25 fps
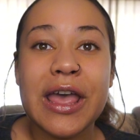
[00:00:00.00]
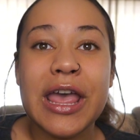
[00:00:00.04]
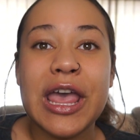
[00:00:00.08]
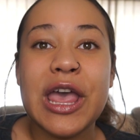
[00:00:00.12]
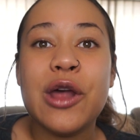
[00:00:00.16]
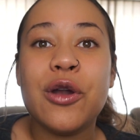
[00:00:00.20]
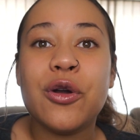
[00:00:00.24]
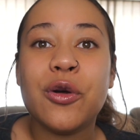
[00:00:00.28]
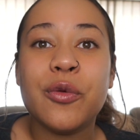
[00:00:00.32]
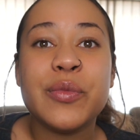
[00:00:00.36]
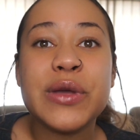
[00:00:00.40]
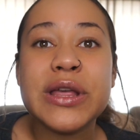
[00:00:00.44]

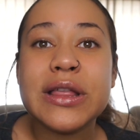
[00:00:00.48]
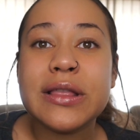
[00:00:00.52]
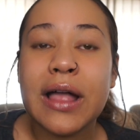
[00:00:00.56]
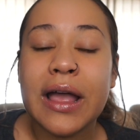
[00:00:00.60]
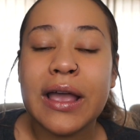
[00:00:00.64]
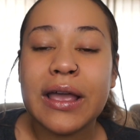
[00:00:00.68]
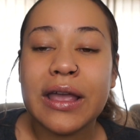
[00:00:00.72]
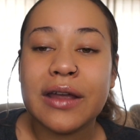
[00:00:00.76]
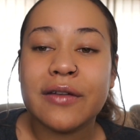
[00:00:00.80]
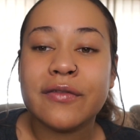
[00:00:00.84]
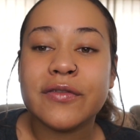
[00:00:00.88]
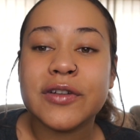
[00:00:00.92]
it'll be
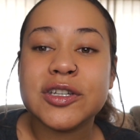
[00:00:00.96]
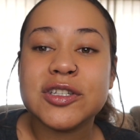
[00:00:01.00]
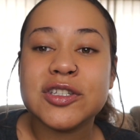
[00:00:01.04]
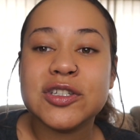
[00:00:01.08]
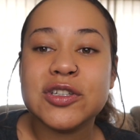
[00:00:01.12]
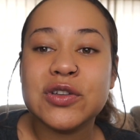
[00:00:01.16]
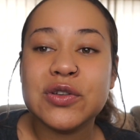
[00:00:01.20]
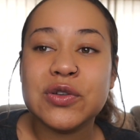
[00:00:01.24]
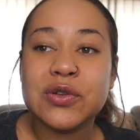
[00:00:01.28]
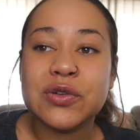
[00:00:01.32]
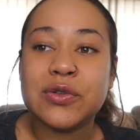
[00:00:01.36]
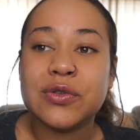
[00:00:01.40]
like every
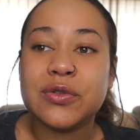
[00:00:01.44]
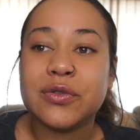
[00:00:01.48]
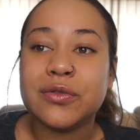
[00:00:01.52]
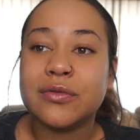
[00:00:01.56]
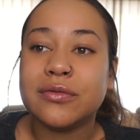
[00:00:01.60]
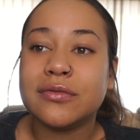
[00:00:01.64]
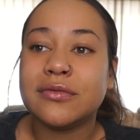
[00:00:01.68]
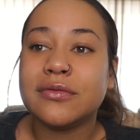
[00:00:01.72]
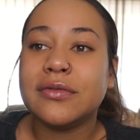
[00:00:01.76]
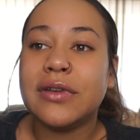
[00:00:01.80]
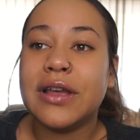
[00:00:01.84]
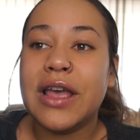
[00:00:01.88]
2,
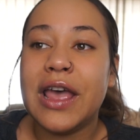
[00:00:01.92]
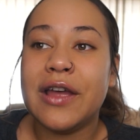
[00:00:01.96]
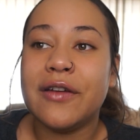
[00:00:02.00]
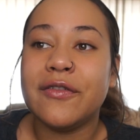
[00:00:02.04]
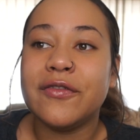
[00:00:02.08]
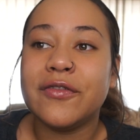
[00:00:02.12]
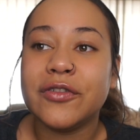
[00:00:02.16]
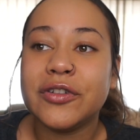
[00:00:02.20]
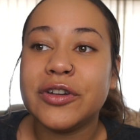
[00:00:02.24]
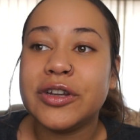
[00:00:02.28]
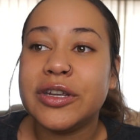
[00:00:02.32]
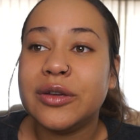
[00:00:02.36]

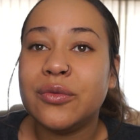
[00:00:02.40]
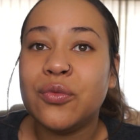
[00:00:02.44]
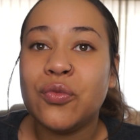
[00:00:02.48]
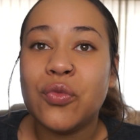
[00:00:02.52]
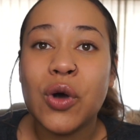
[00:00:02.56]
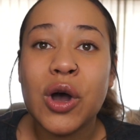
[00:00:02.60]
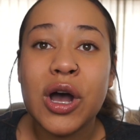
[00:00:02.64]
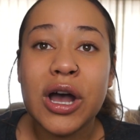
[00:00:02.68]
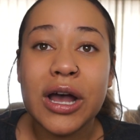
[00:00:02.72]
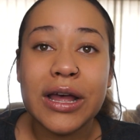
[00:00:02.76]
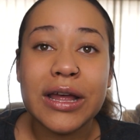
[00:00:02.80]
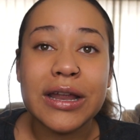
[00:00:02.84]
every
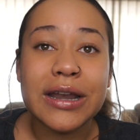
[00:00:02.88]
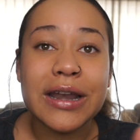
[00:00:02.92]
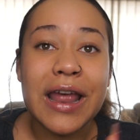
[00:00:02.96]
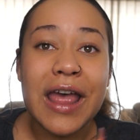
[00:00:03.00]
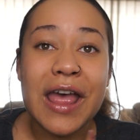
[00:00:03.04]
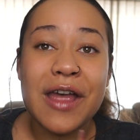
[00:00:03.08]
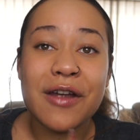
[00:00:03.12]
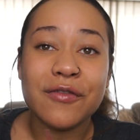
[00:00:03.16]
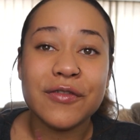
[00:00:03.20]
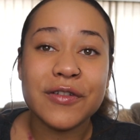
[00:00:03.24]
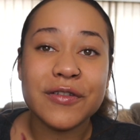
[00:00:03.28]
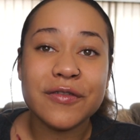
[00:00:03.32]
1,
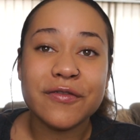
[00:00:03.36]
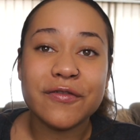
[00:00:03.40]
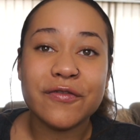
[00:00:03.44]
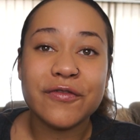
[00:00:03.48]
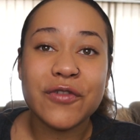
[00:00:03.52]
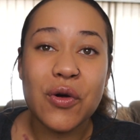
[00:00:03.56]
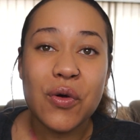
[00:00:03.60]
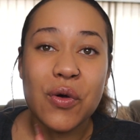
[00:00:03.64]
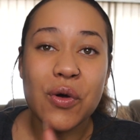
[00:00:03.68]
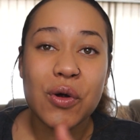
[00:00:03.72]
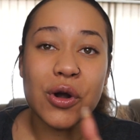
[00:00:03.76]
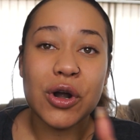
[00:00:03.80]
every
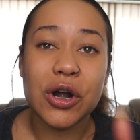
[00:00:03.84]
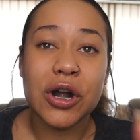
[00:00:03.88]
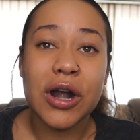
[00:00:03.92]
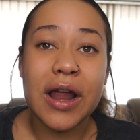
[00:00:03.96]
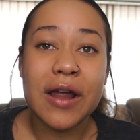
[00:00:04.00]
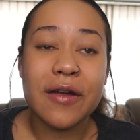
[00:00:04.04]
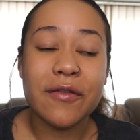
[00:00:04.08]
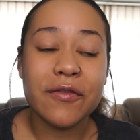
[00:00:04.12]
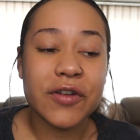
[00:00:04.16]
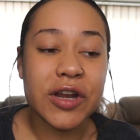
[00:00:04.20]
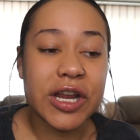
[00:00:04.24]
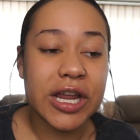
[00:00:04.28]
4,
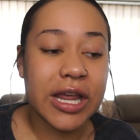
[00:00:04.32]
every.